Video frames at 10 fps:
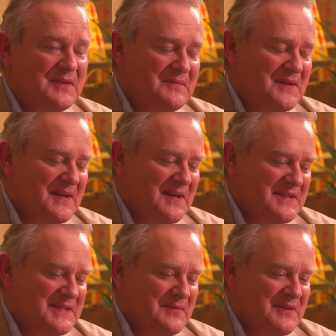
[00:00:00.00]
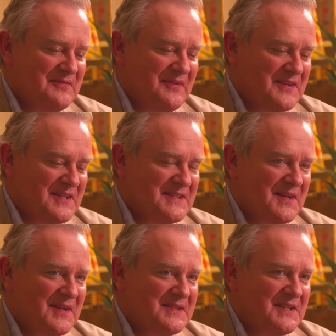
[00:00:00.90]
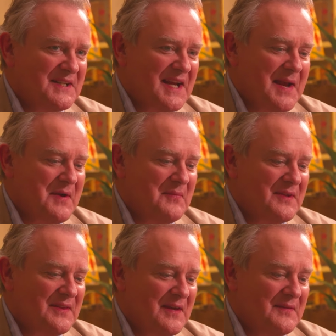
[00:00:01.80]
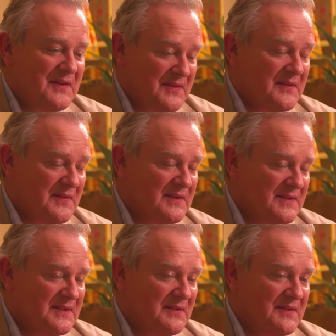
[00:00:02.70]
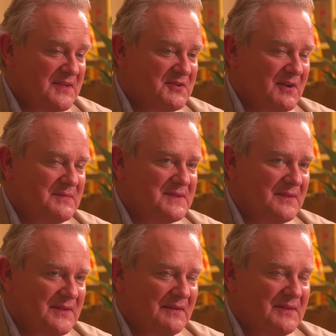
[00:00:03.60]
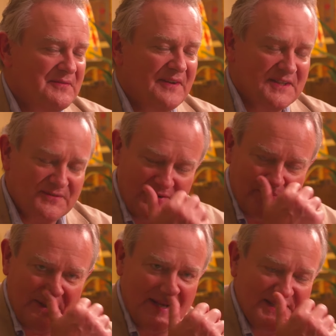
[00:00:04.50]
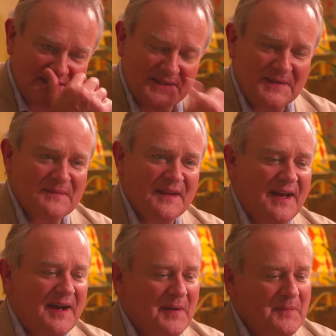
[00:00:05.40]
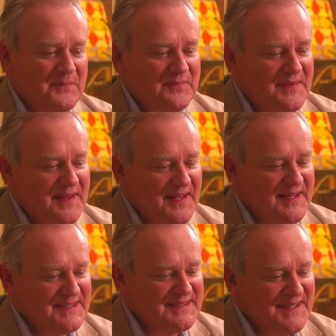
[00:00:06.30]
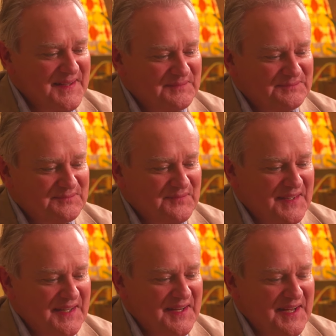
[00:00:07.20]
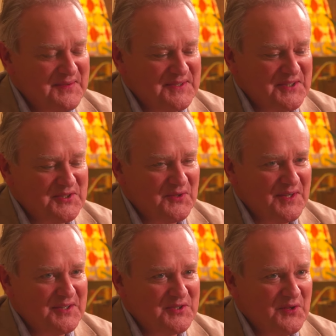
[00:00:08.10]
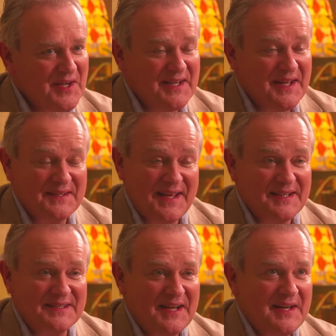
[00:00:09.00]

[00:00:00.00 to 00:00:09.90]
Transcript: of the some of the funniest lines that he came up with uh, that, that, that, that are in the script or they're in the finished film are his. Um, and um, you know, he was a joy, a joy. And that, that